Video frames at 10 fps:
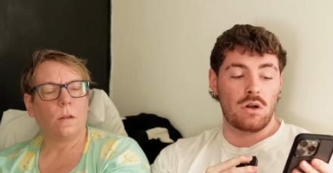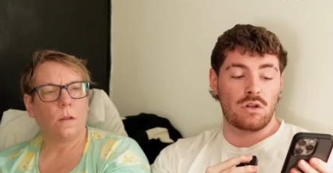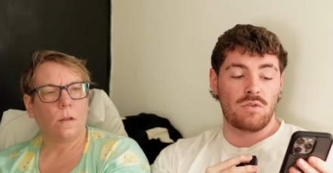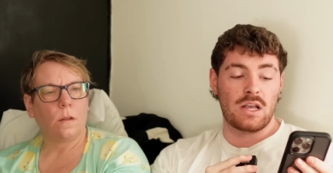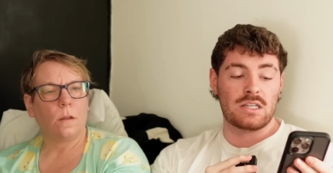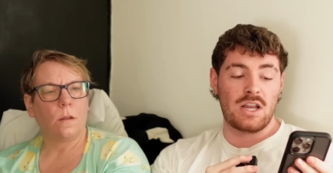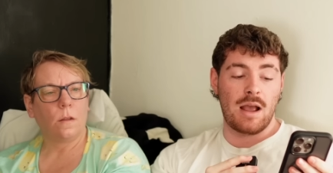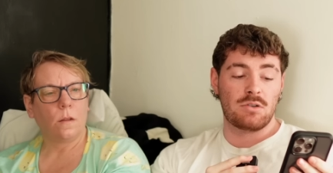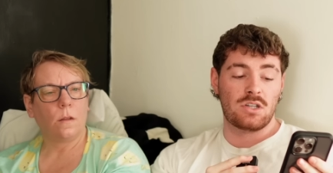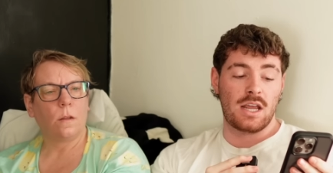Speaker 1: not the right
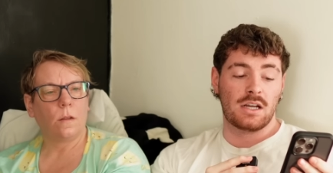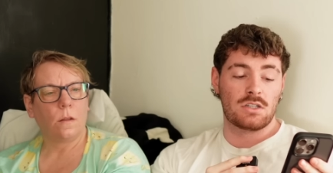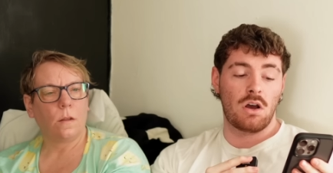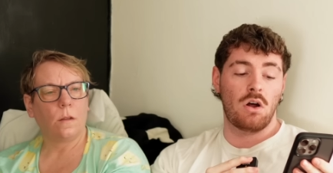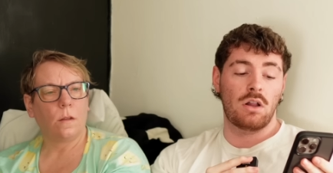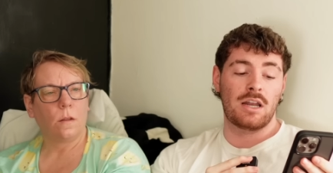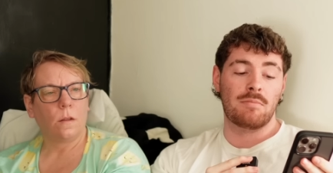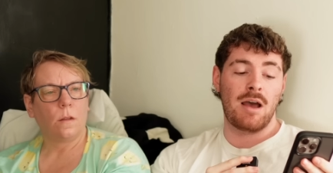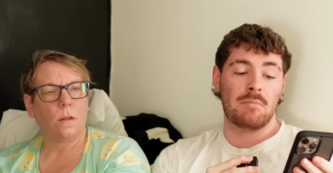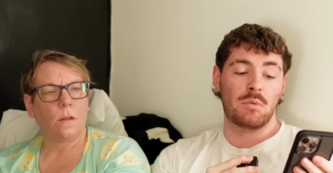step to take at all, and it
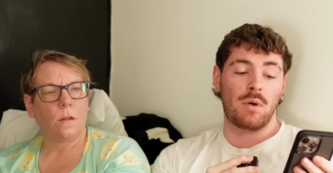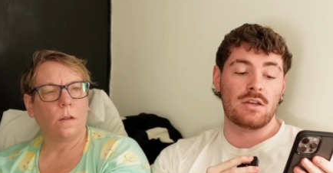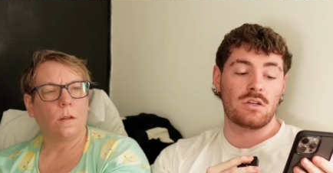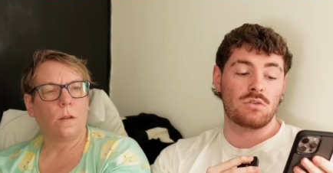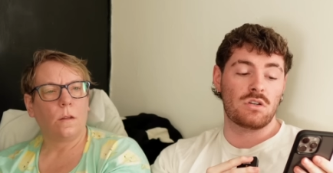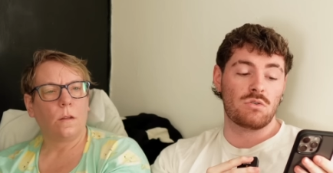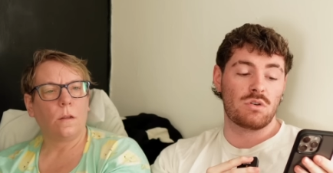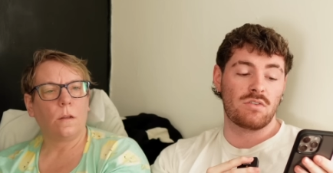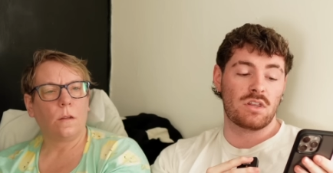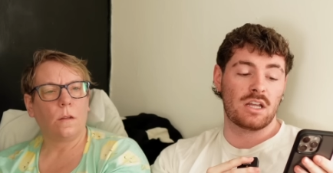might be way too soon
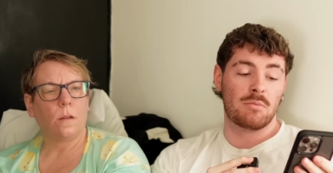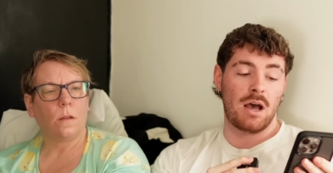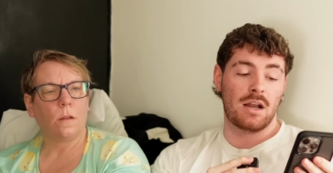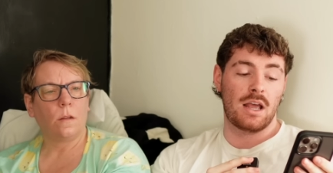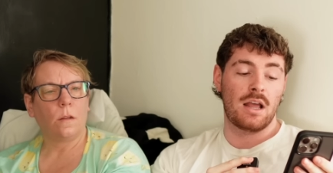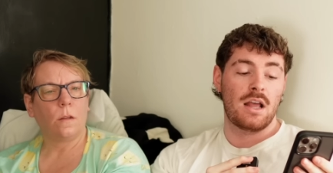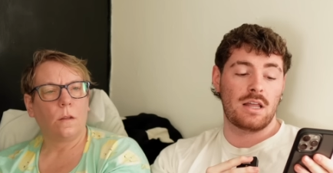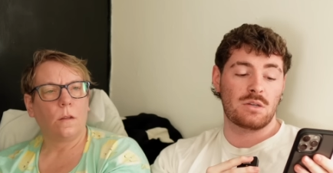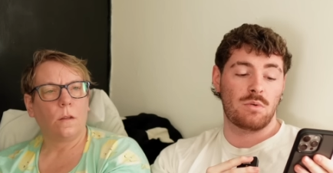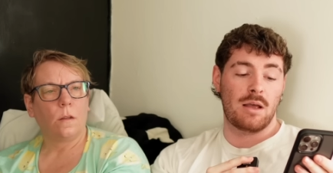to even think about it.
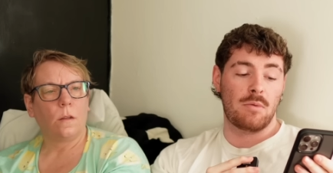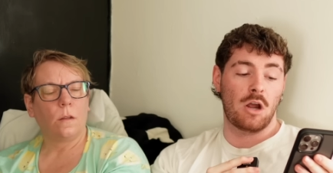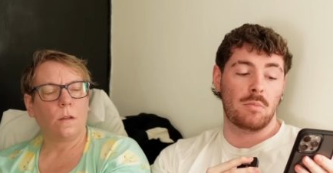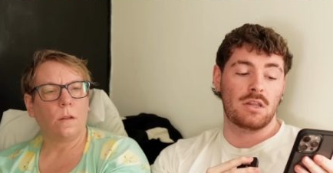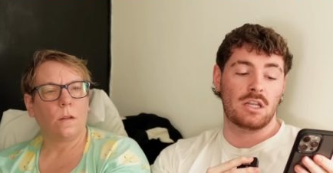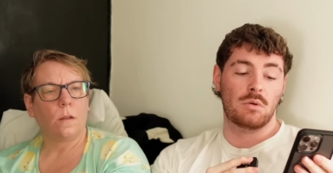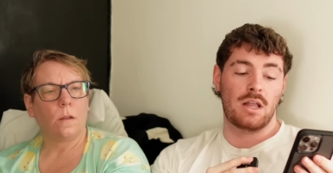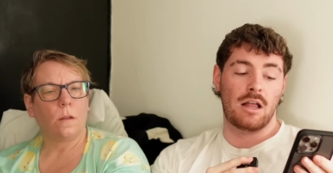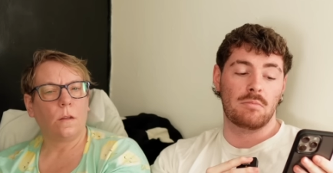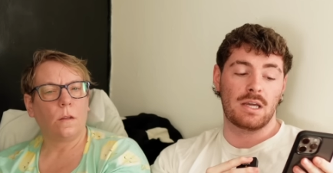That's why I'm hoping that you will
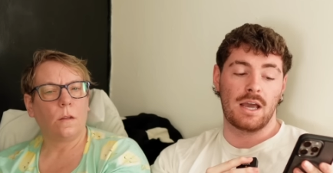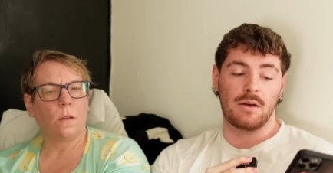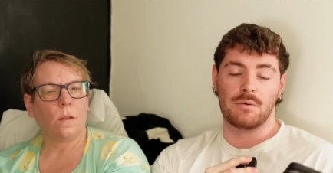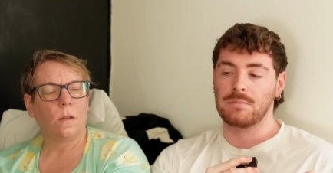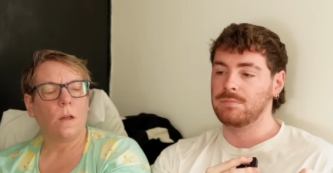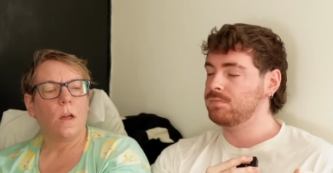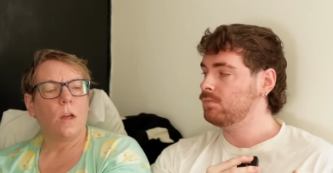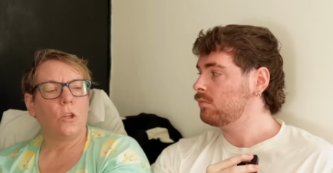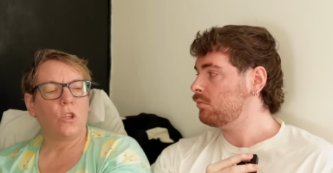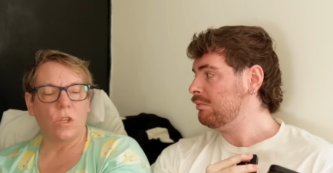help me out.
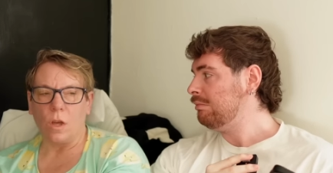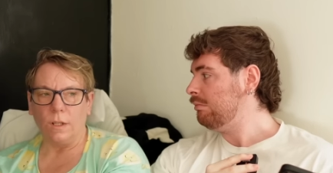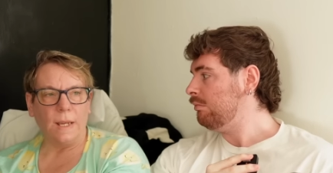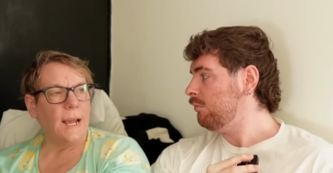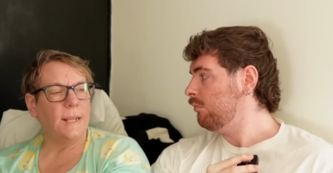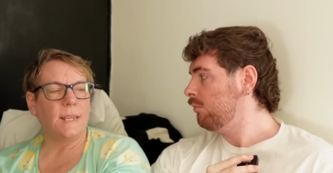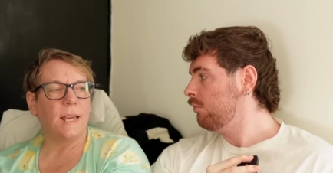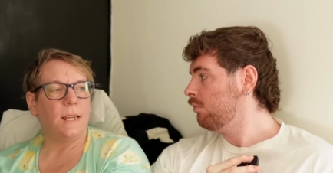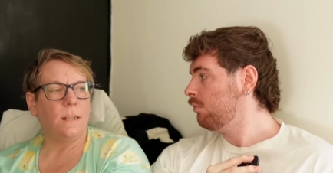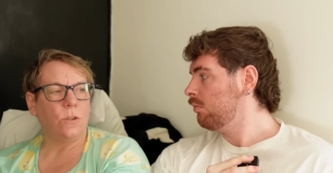
Speaker 2: She's only
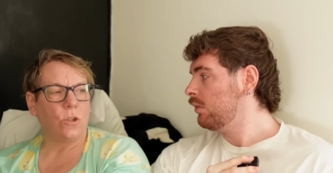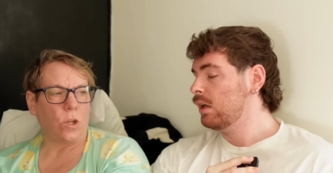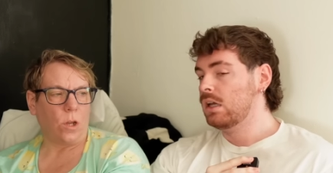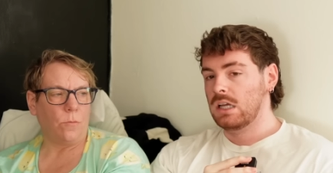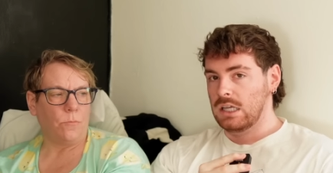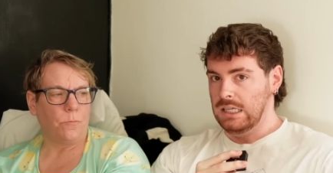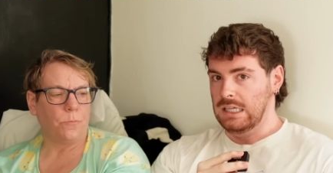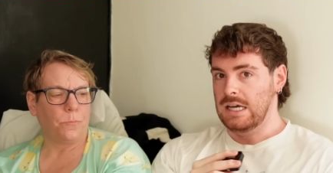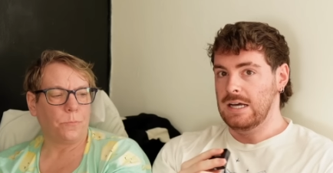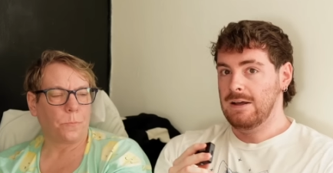18, isn't she?
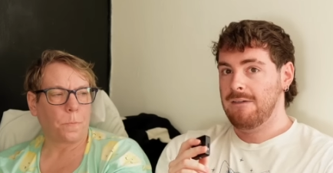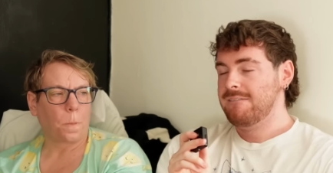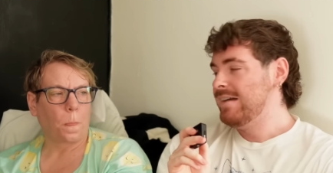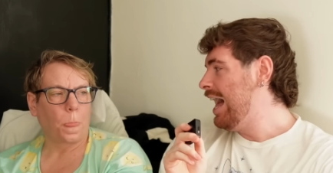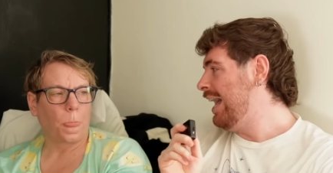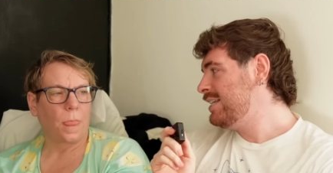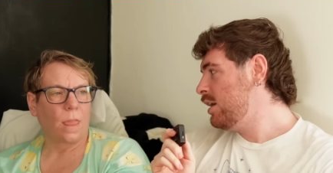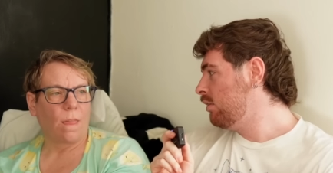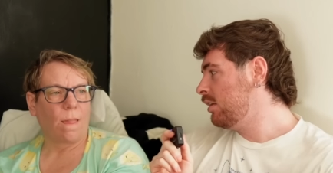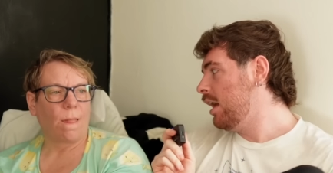
Speaker 1: Yeah. I
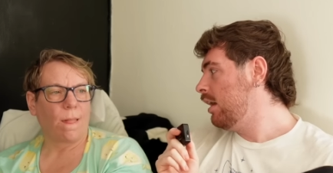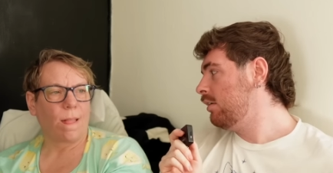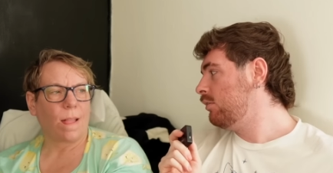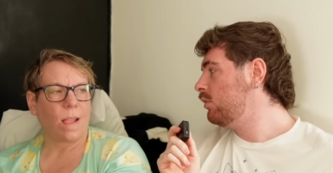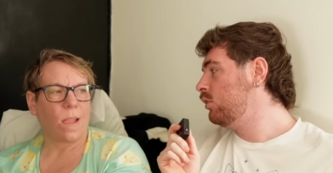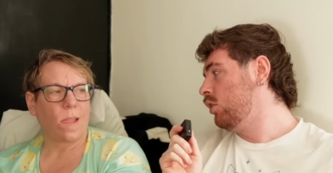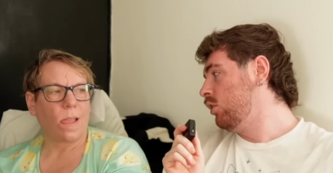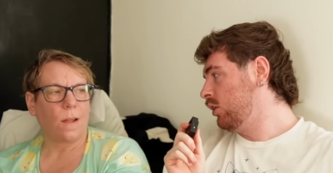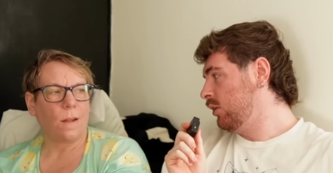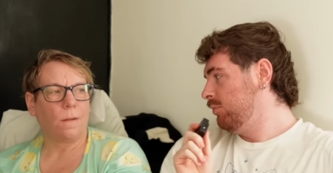don't...
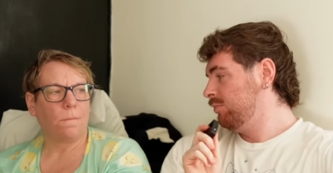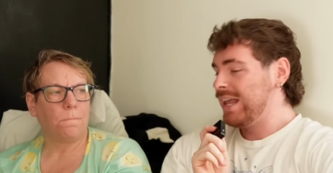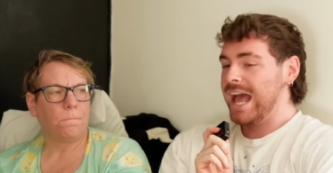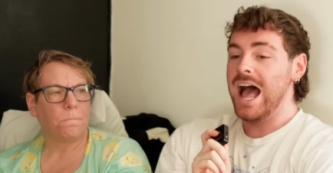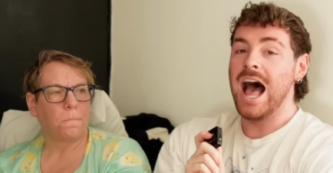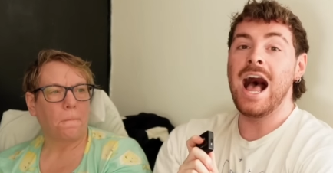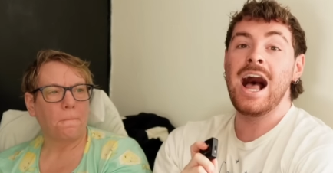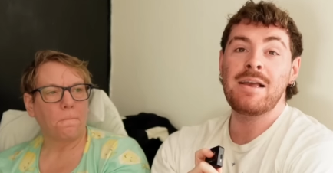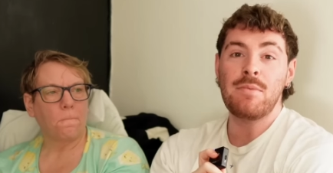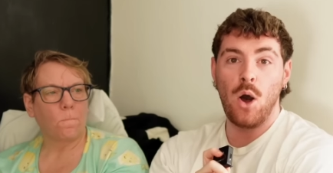Look,
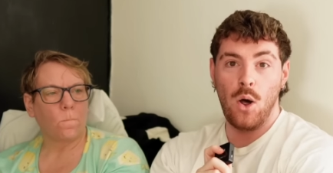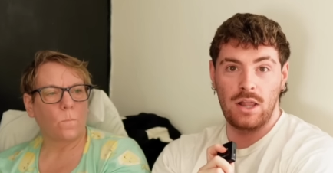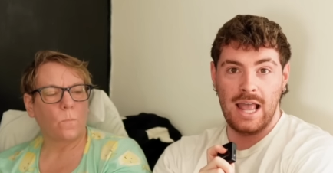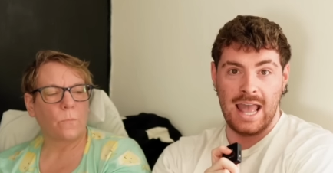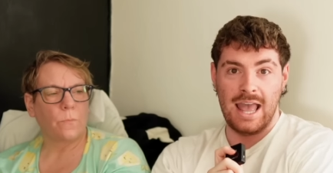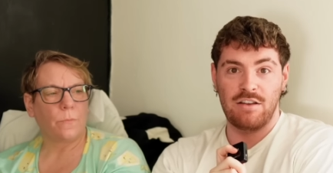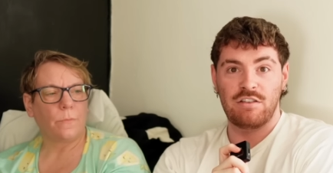I'm all here